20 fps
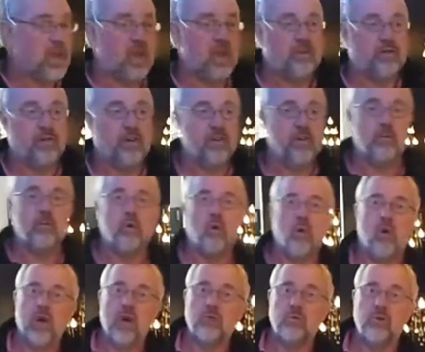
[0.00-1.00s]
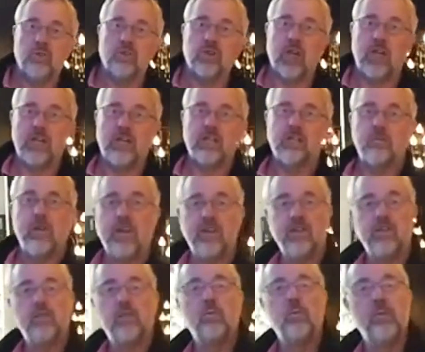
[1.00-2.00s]
Furthermore, I would just like to
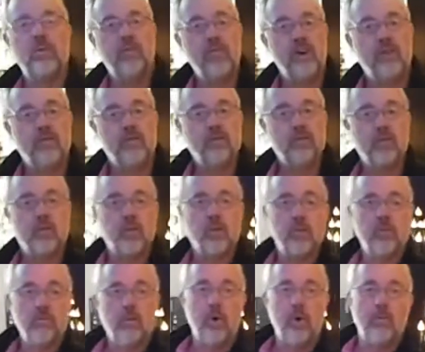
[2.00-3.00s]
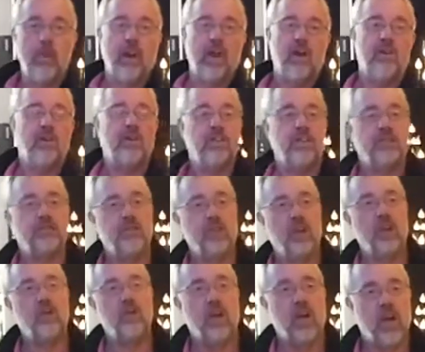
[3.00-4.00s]
mention, with reference to the popularity of
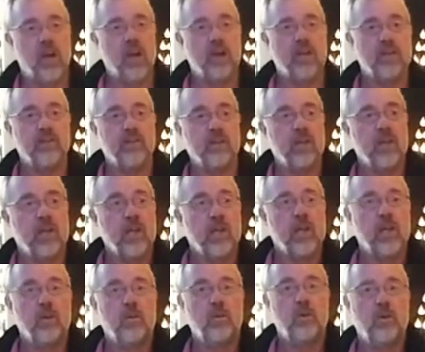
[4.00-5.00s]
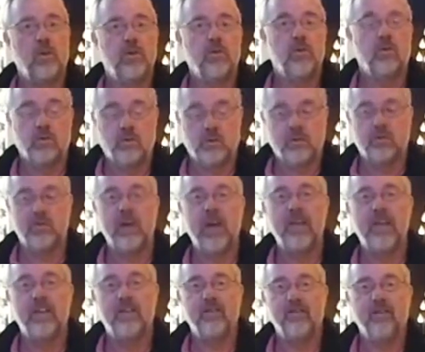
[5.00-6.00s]
solar lights, we do, to
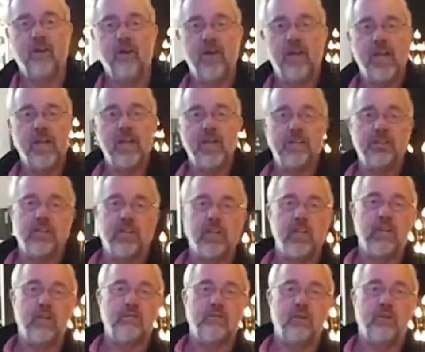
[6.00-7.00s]
make it very easy, if